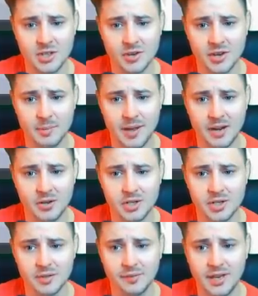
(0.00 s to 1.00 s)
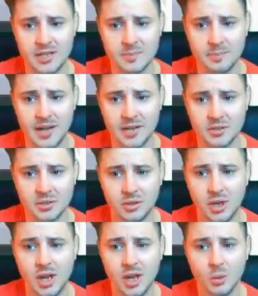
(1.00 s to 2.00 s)
During the parachuting phase in
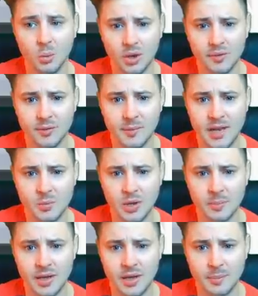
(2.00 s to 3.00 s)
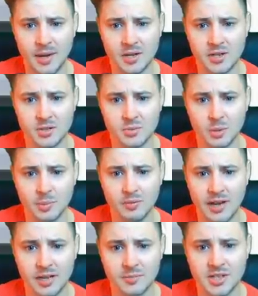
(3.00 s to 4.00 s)
battle, one of the many wingmen and parachutes will be
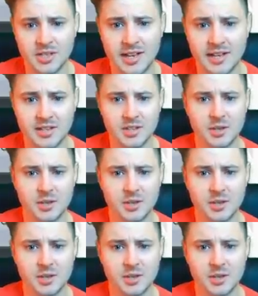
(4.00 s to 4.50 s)
randomly selected.